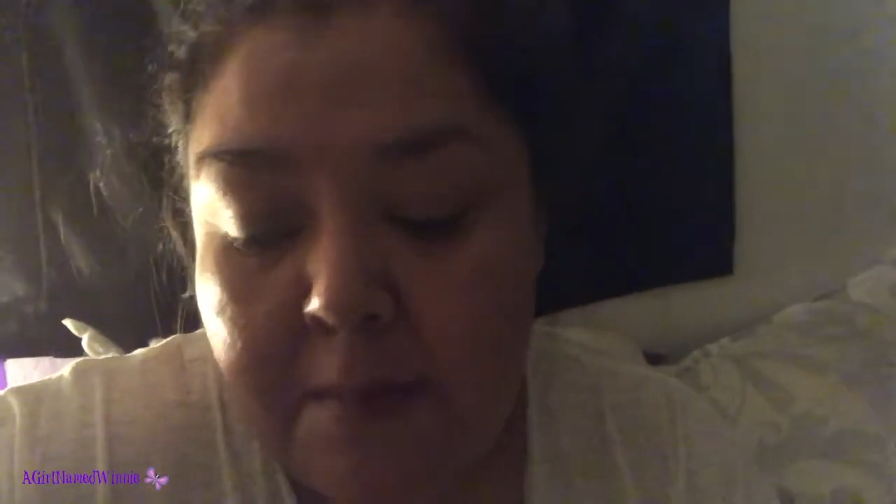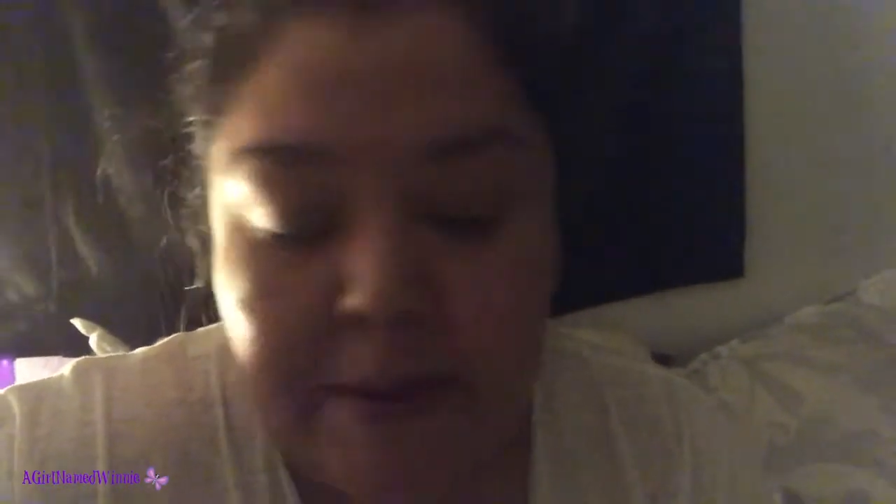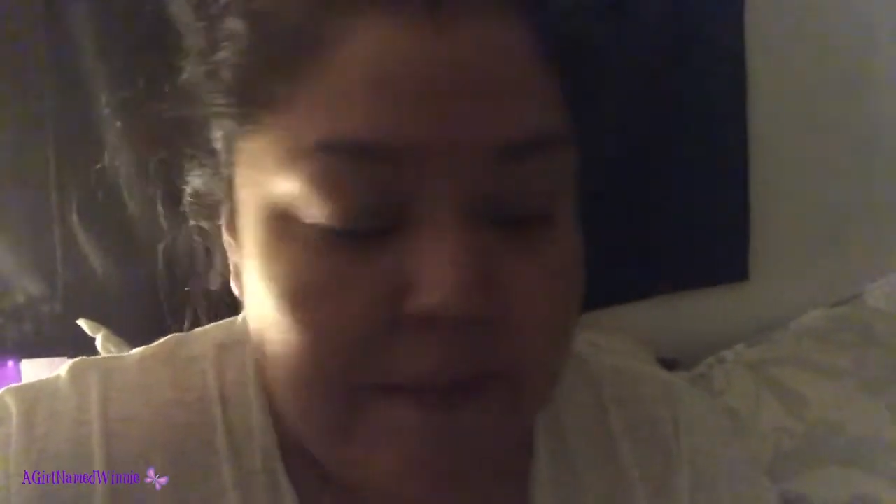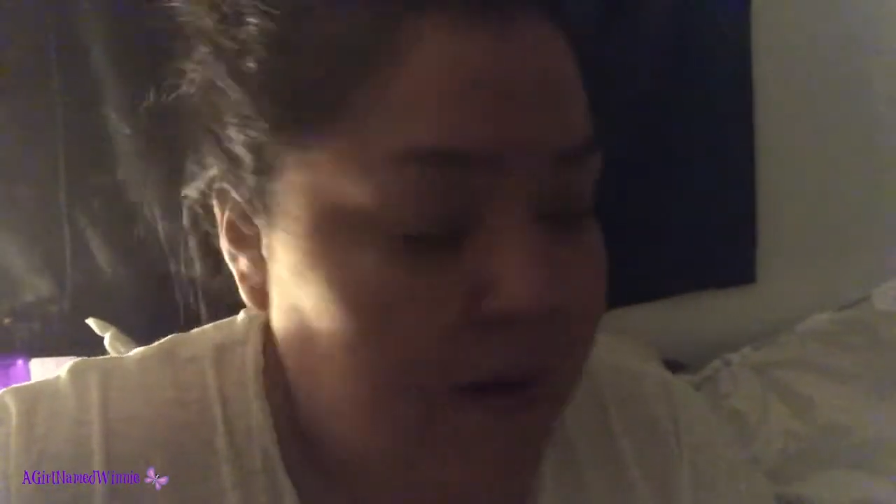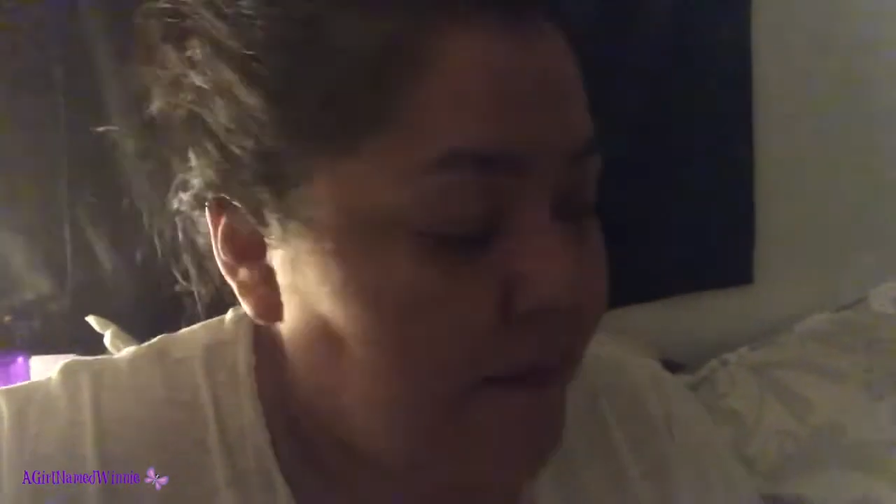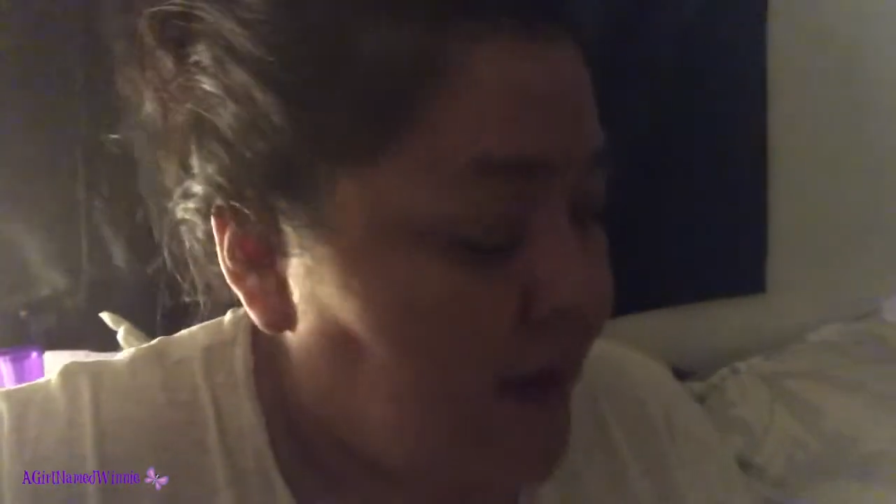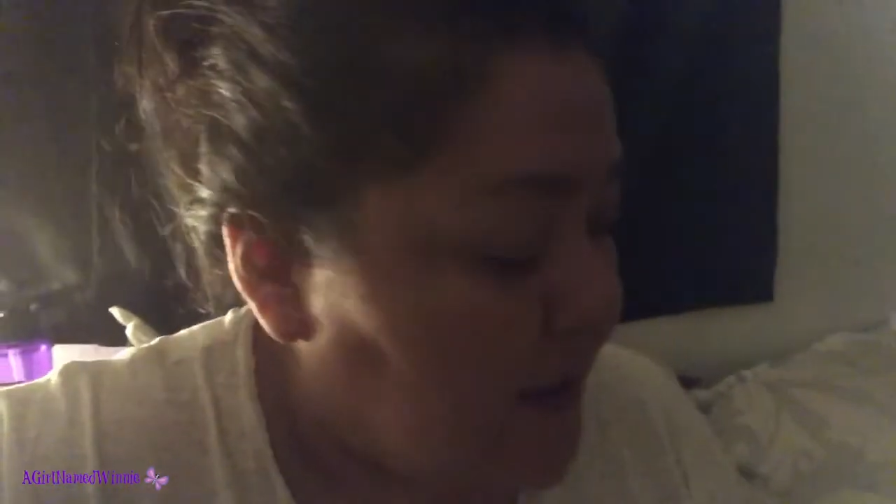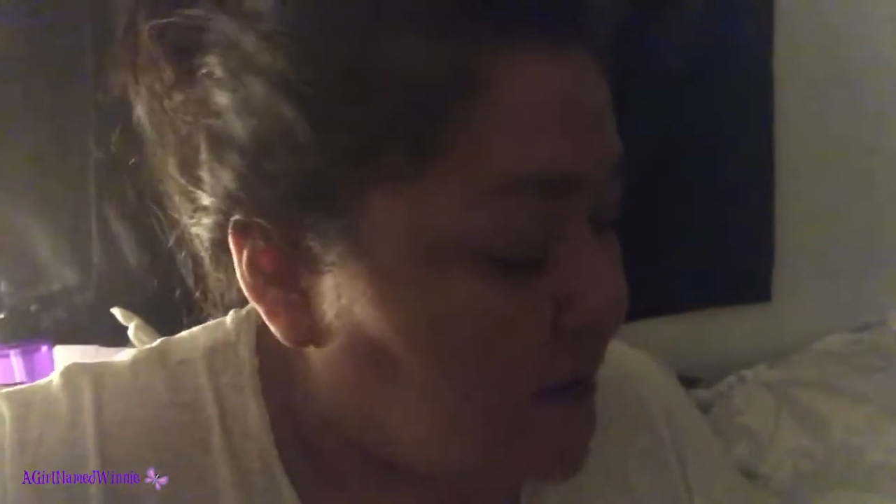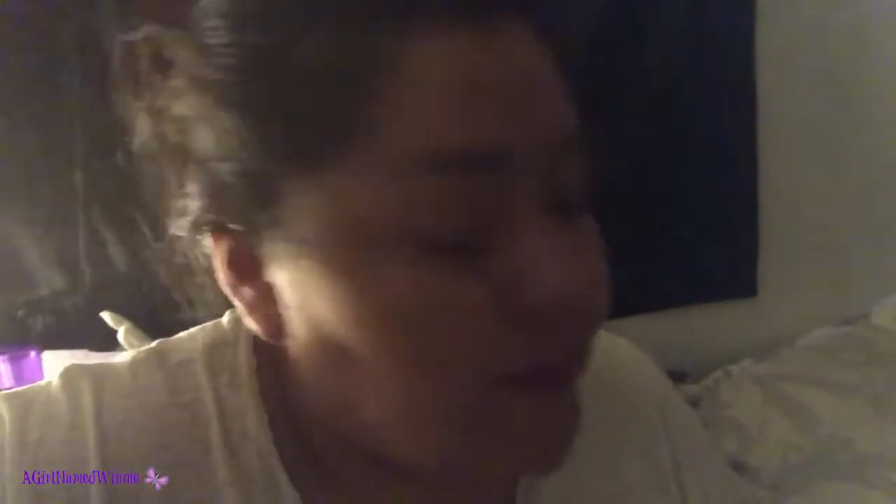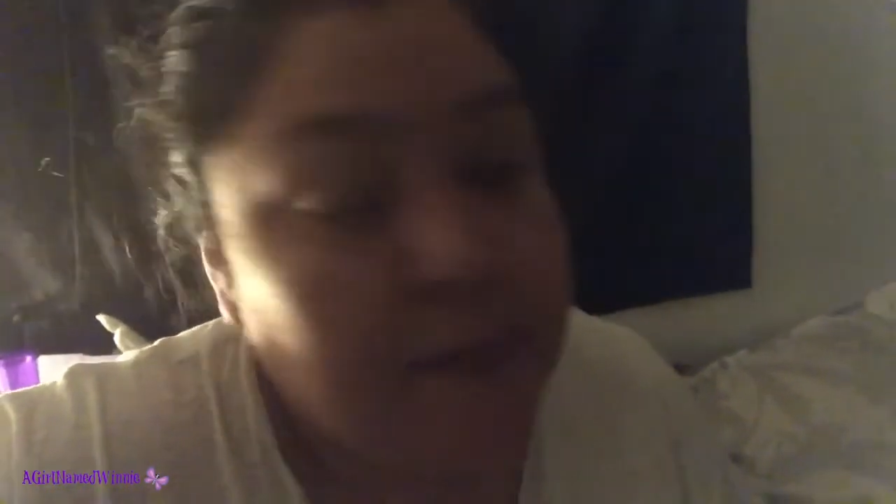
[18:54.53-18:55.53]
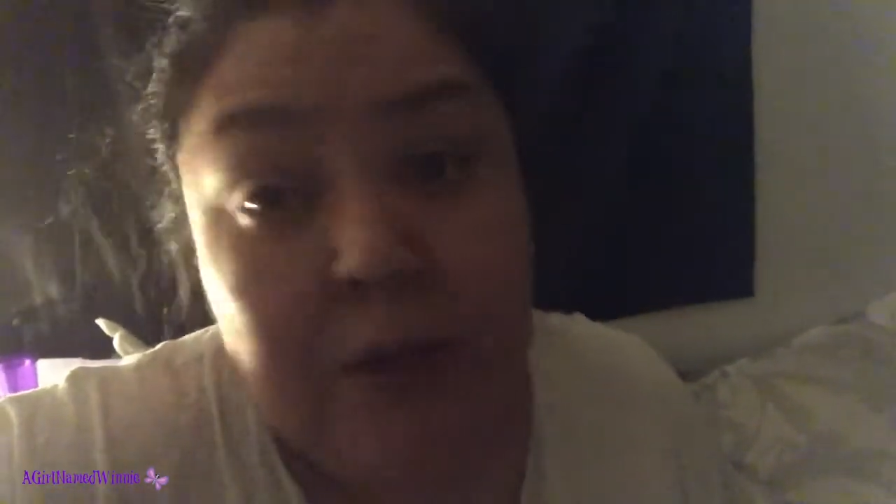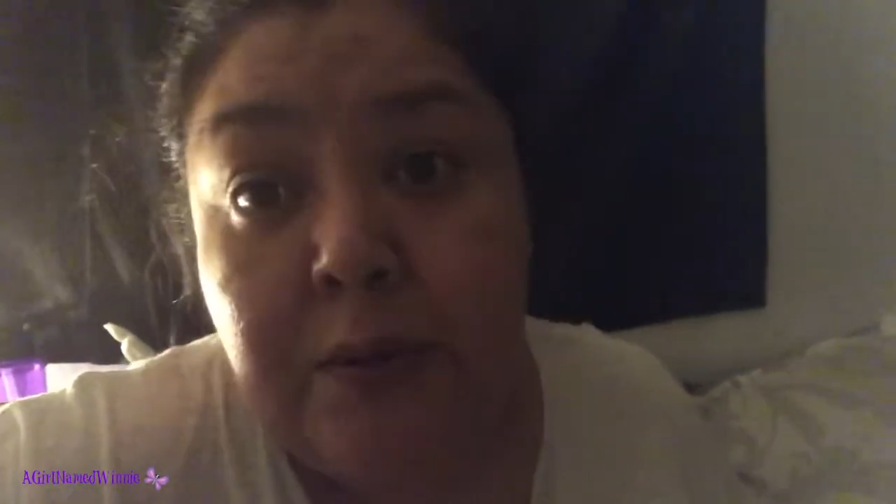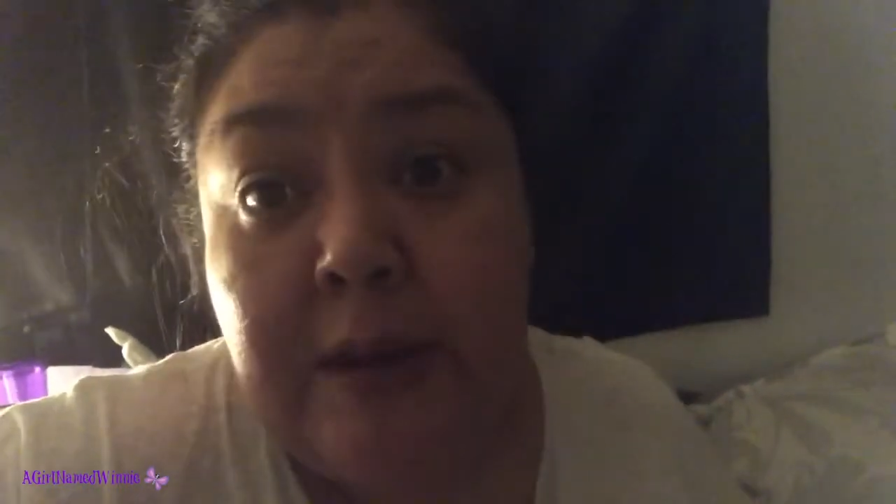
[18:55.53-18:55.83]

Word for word: My mom got some new